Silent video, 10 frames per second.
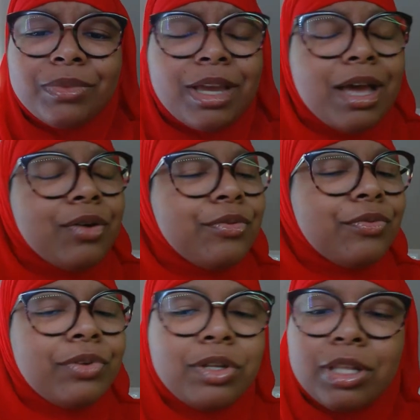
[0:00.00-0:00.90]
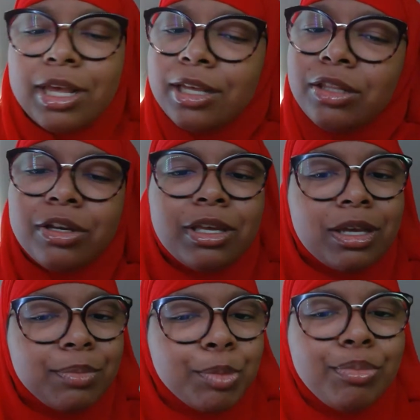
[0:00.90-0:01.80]
I don't feel like looking
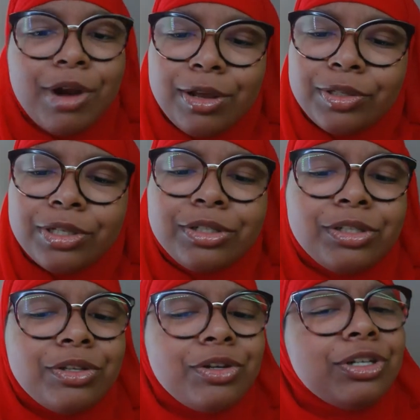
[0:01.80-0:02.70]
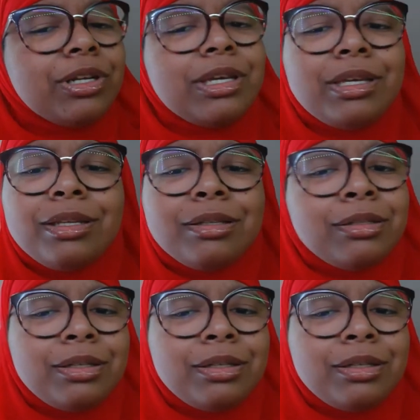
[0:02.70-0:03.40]
up a browser and searching in